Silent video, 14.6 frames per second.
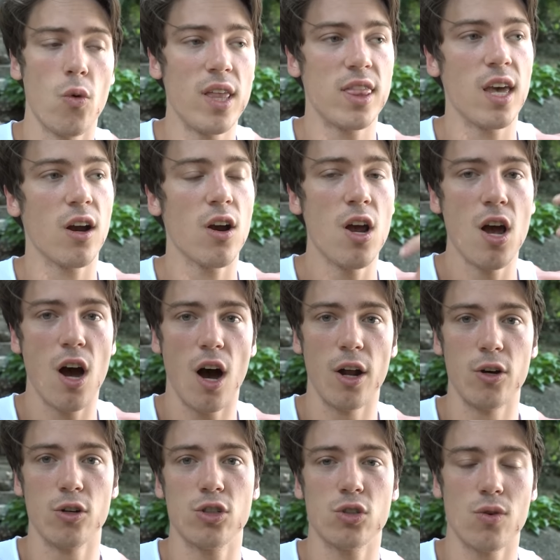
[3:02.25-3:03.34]
the weight there
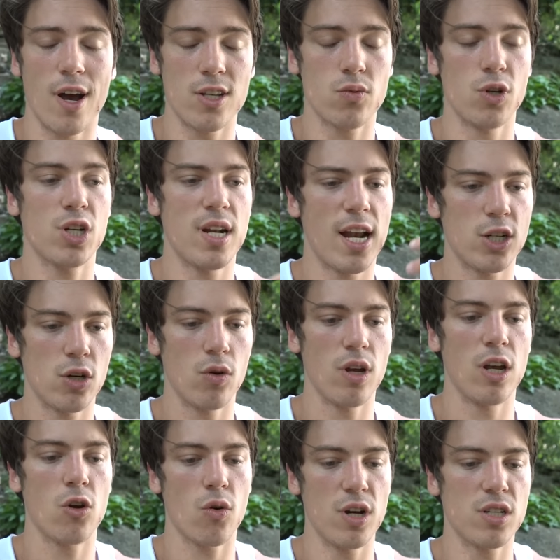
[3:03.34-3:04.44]
under stress, which can actually
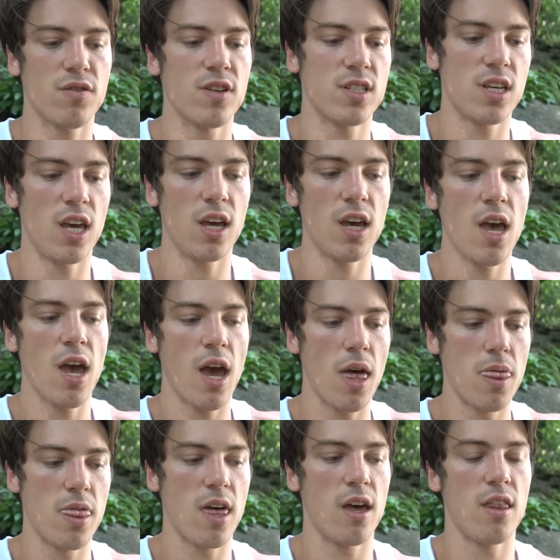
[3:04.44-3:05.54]
increase fatigue
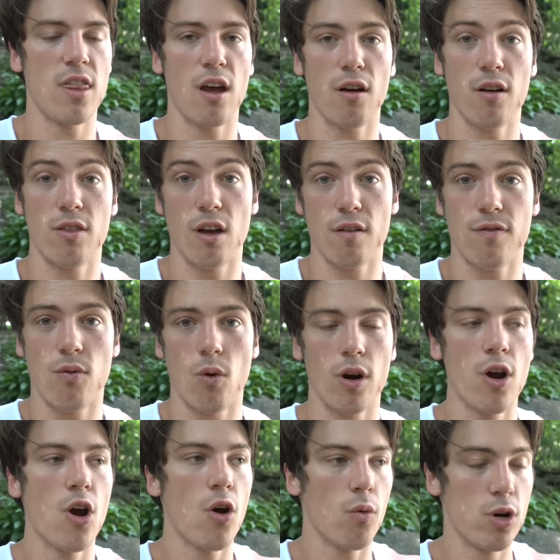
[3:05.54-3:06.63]
and th there,
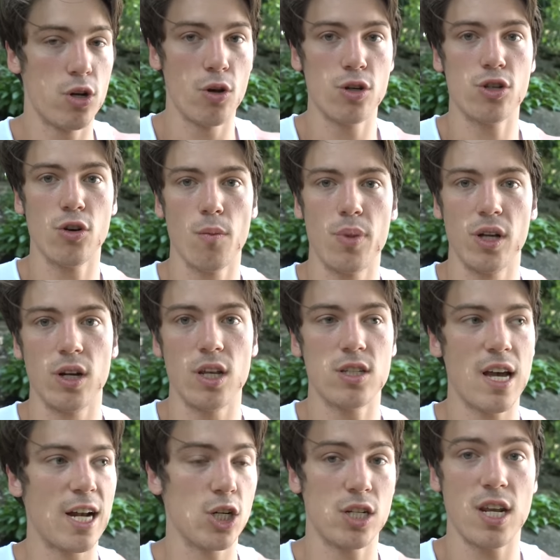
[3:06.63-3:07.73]
therefore reduce your ability
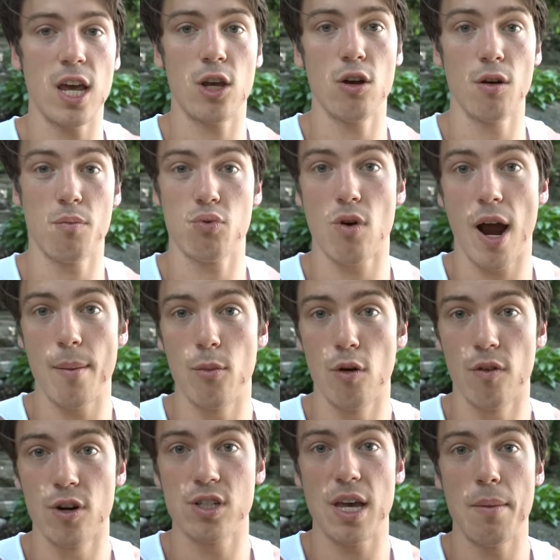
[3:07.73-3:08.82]
to actually take your prime
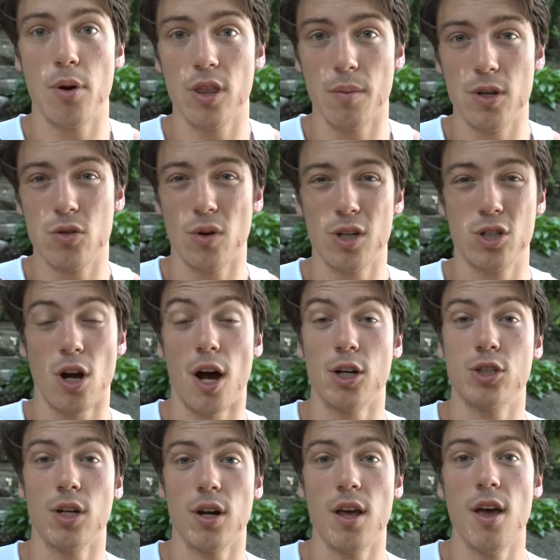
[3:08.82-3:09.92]
movers and put them into
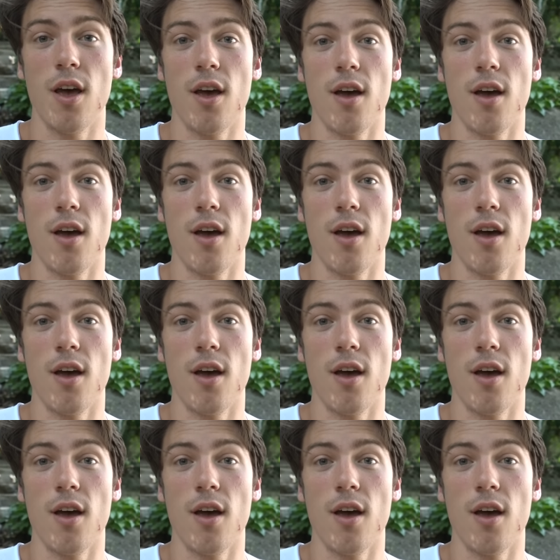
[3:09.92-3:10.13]
exhaustion.